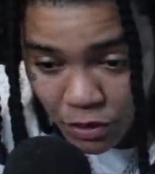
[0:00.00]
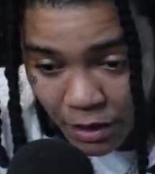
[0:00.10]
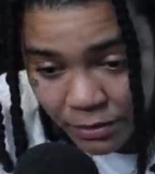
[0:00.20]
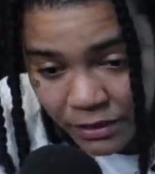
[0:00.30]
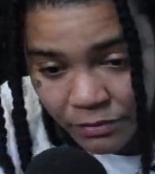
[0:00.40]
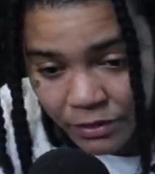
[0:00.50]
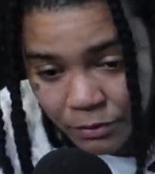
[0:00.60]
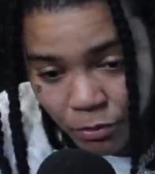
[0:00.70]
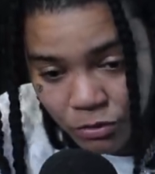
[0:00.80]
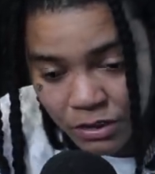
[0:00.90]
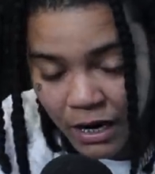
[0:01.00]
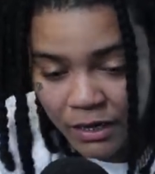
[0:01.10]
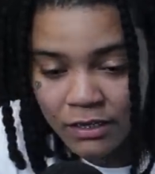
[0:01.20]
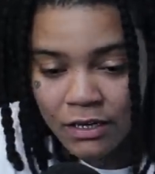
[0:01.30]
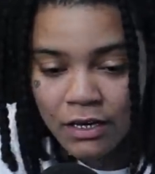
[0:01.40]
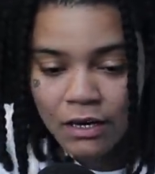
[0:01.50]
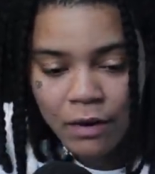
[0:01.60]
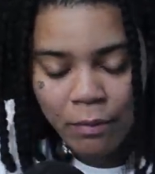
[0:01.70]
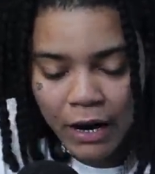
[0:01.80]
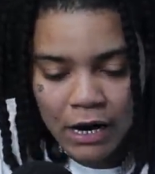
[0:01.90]
I believe in the most higher
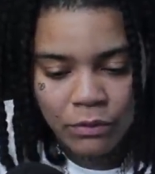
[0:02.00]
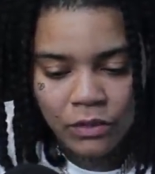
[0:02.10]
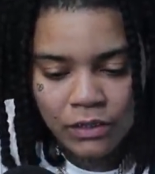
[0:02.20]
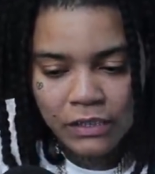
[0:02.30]
power.